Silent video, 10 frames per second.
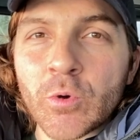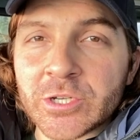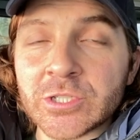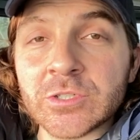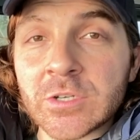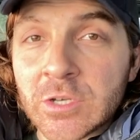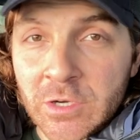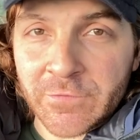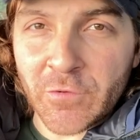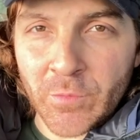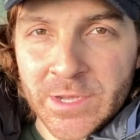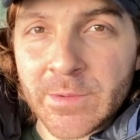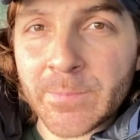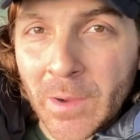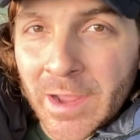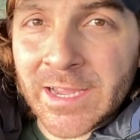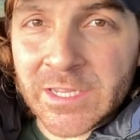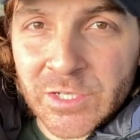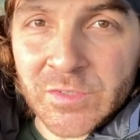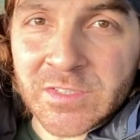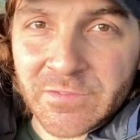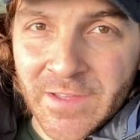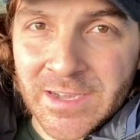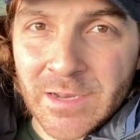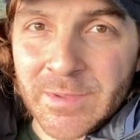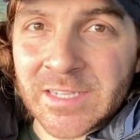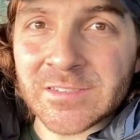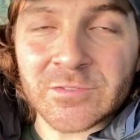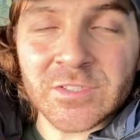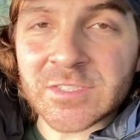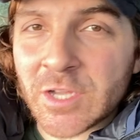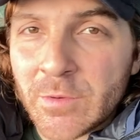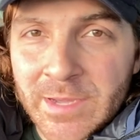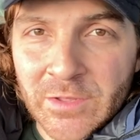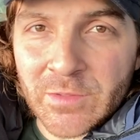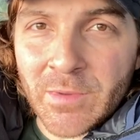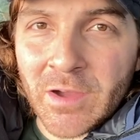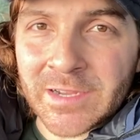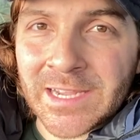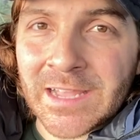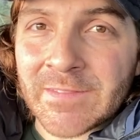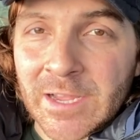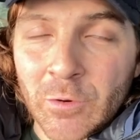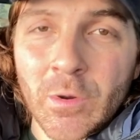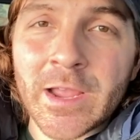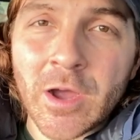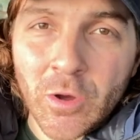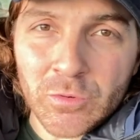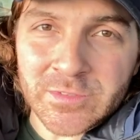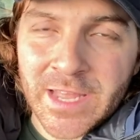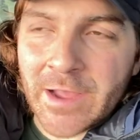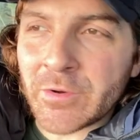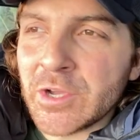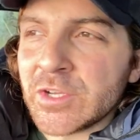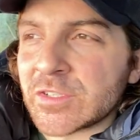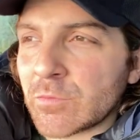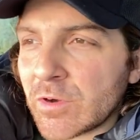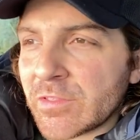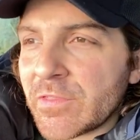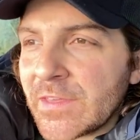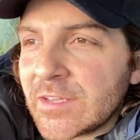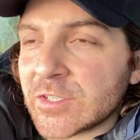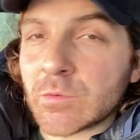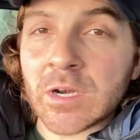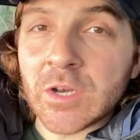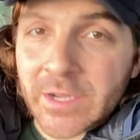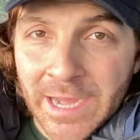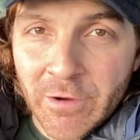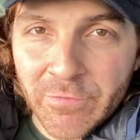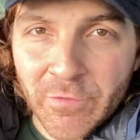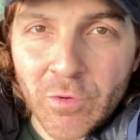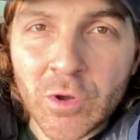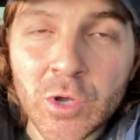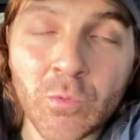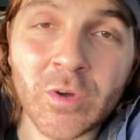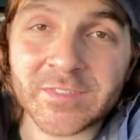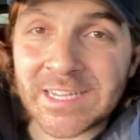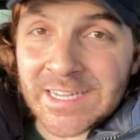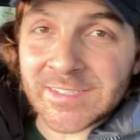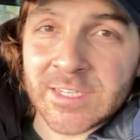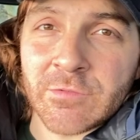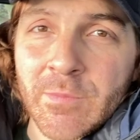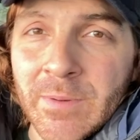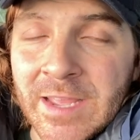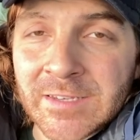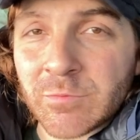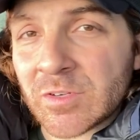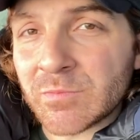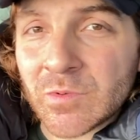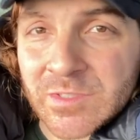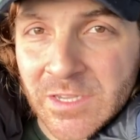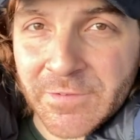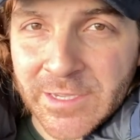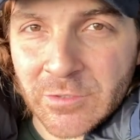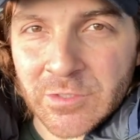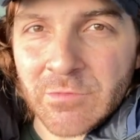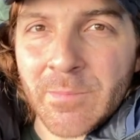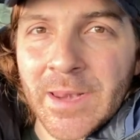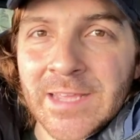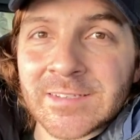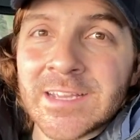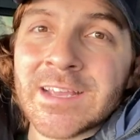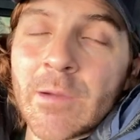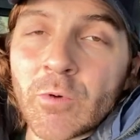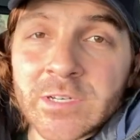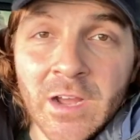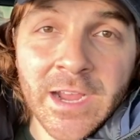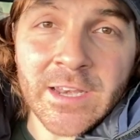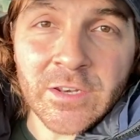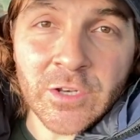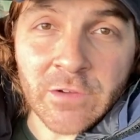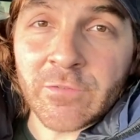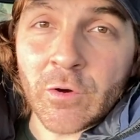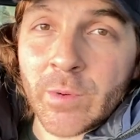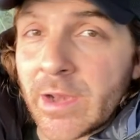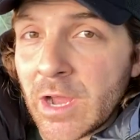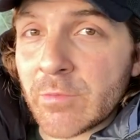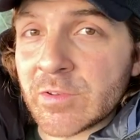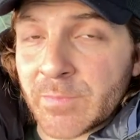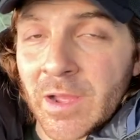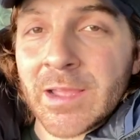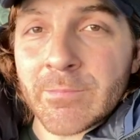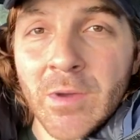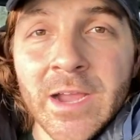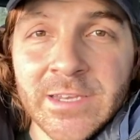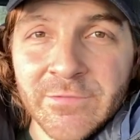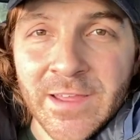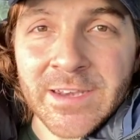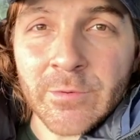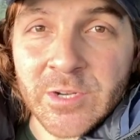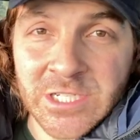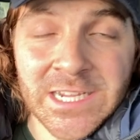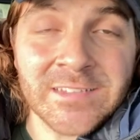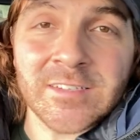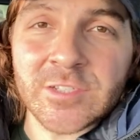Should you look for when you're buying a used Defender, because there are so many on the market and they're quite old now. So what are the things you want to look out for? What's easy to replace? What's more difficult to replace? And what did I look for when I was buying my Defender, which is a